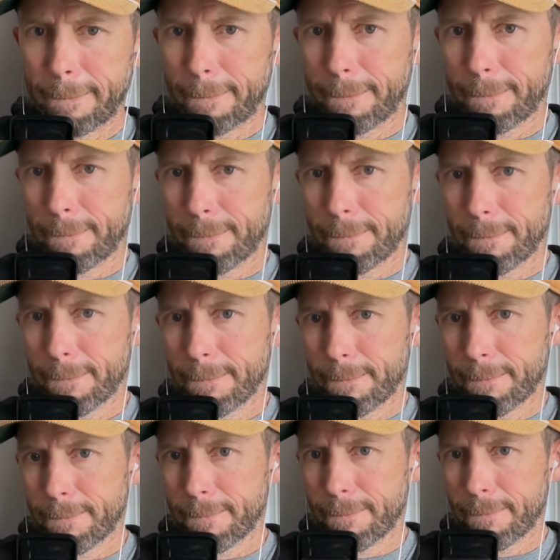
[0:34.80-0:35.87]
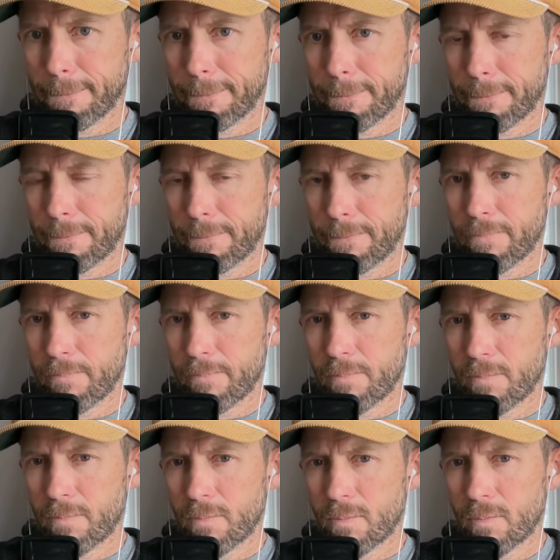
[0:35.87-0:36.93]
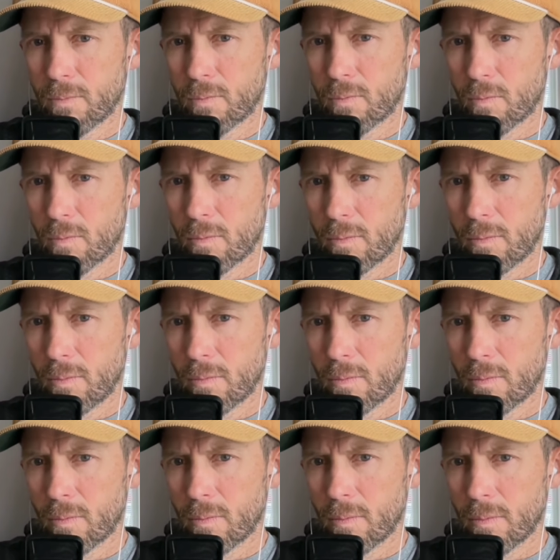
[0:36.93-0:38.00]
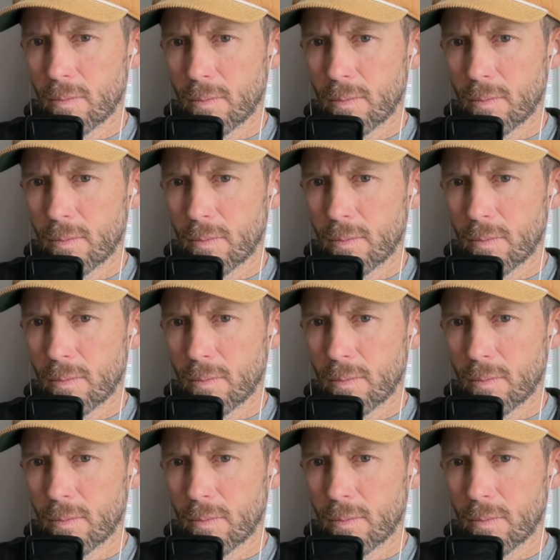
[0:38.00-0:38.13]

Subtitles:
This person isn't speaking.